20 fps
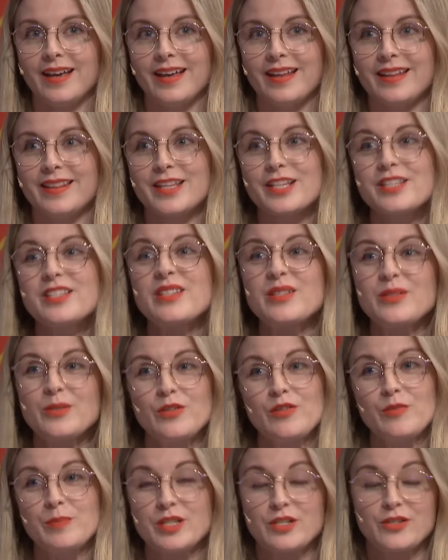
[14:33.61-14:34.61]
this has
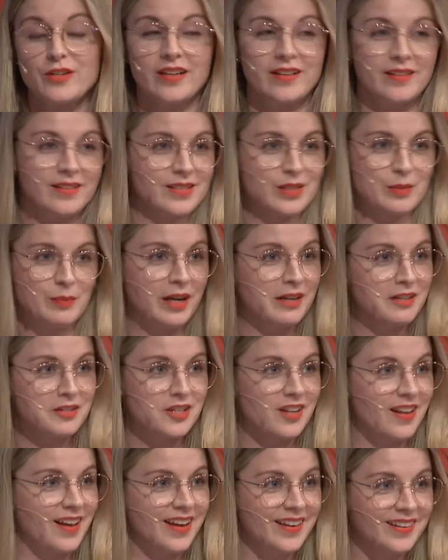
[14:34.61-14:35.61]
sort of been treated as a
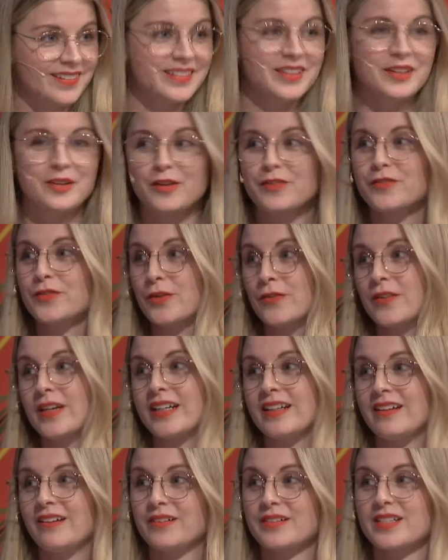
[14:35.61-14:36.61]
punchline, for a
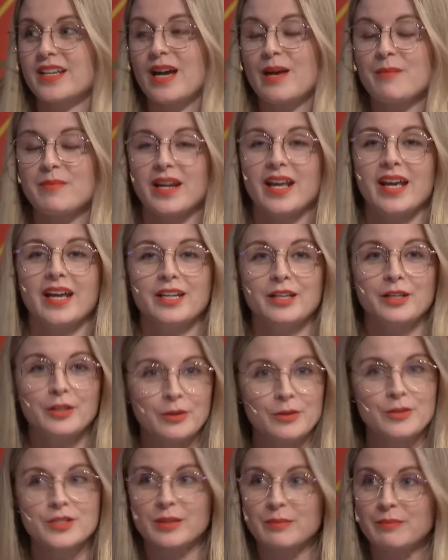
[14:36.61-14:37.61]
really long time, but it had a
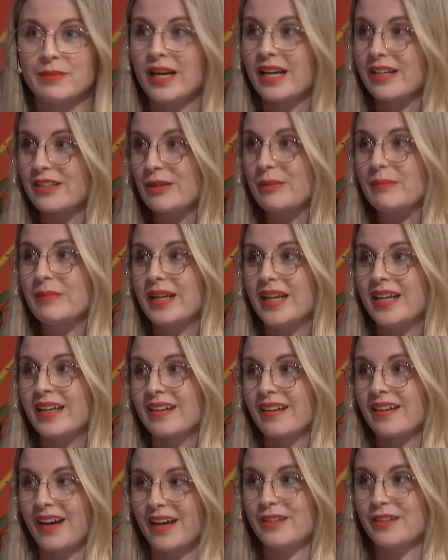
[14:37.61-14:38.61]
huge impact on me.
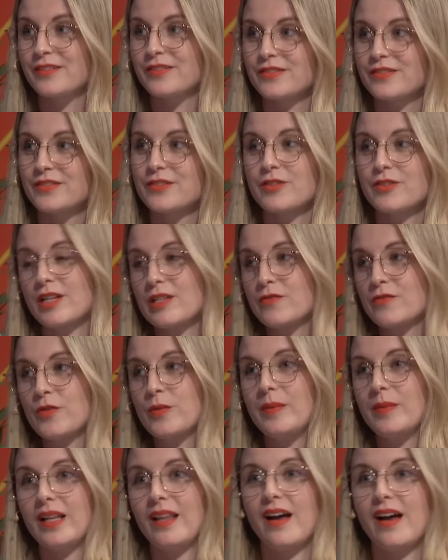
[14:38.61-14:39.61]
It kind of
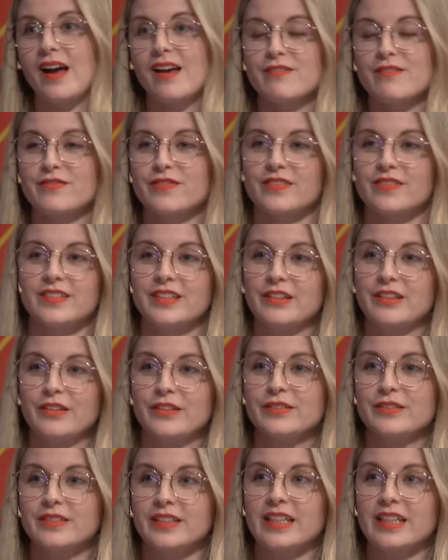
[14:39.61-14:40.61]
transformed my life,
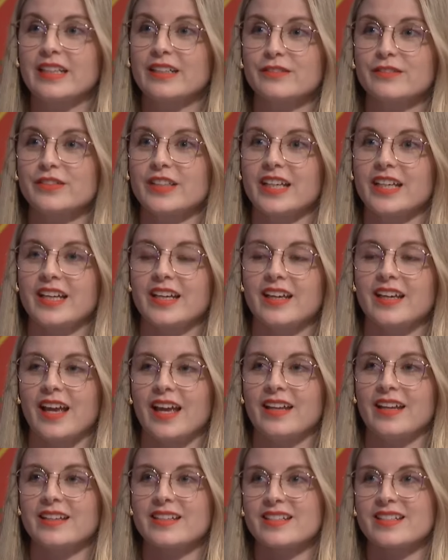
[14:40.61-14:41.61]
negatively.
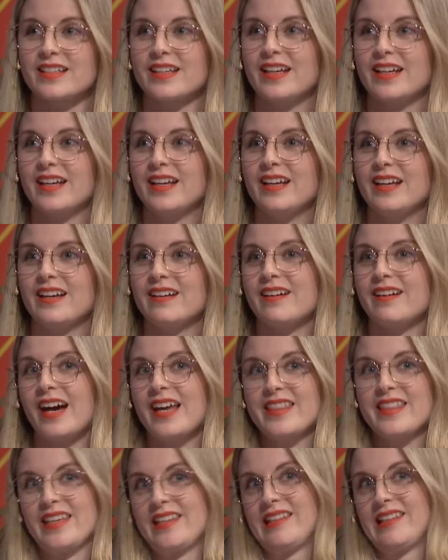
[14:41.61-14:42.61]
And I
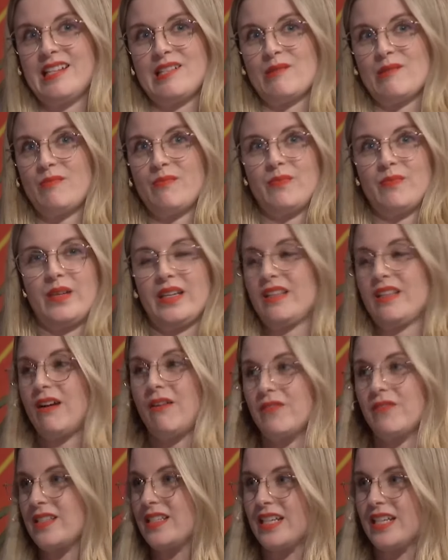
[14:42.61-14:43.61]
think that's where the
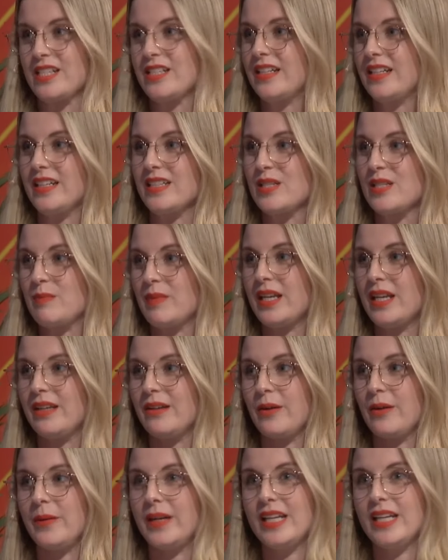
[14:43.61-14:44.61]
conversation needs to be.
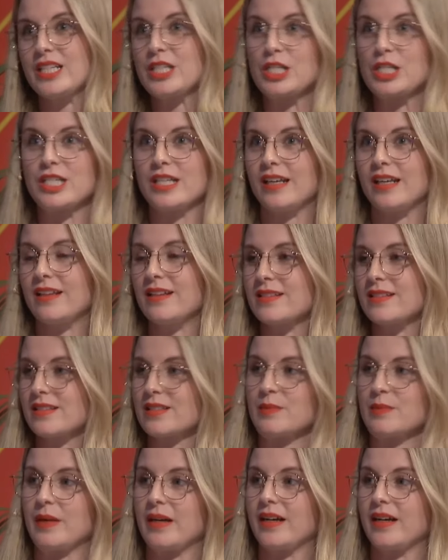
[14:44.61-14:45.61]
We need to share these
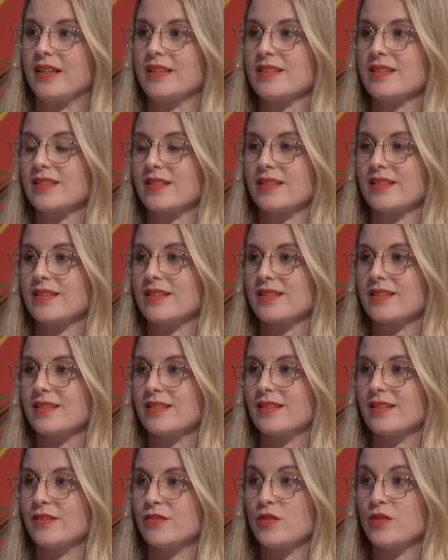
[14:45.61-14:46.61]
experiences
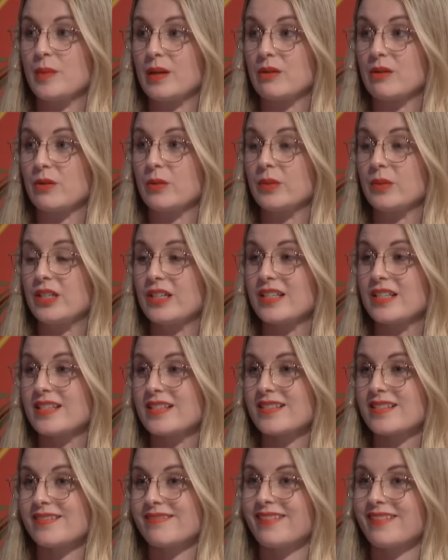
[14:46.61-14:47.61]
for better or
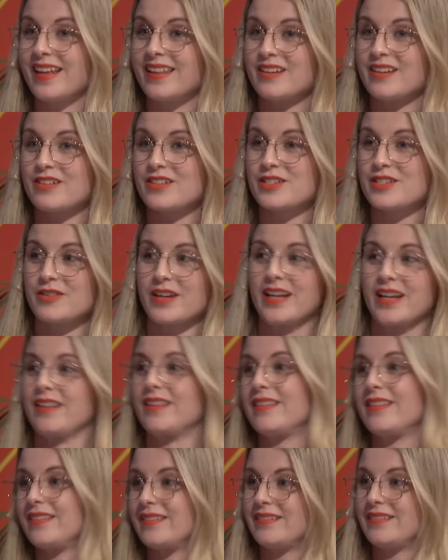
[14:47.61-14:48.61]
worse, and there is
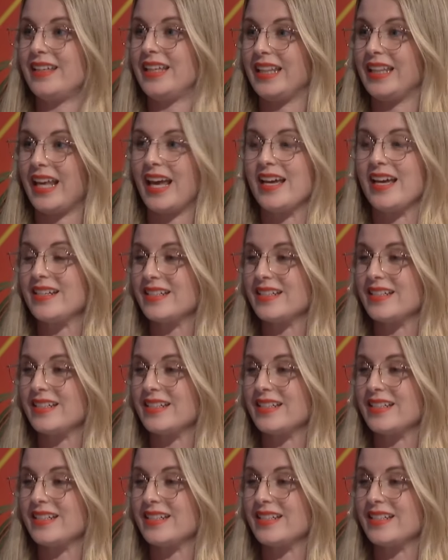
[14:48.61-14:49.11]
strength in that.